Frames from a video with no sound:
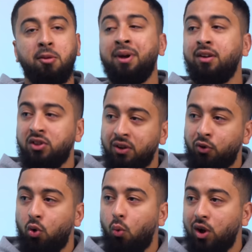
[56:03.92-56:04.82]
a bit of a
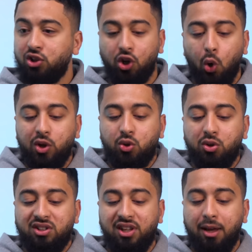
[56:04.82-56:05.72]
difficult one to go into
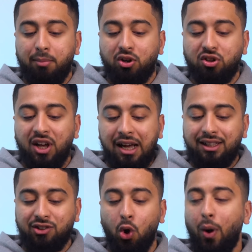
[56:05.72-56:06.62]
and say because
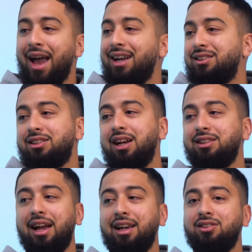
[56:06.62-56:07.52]
there's no exercise
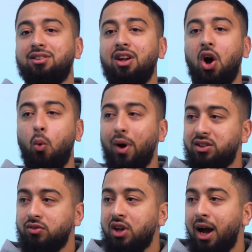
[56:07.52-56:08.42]
that is a
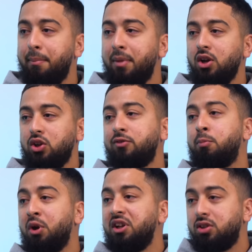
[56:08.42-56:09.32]
waste of time. You have to
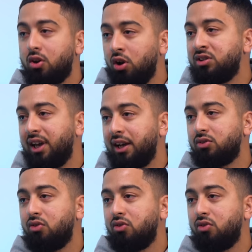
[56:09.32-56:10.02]
put it into context,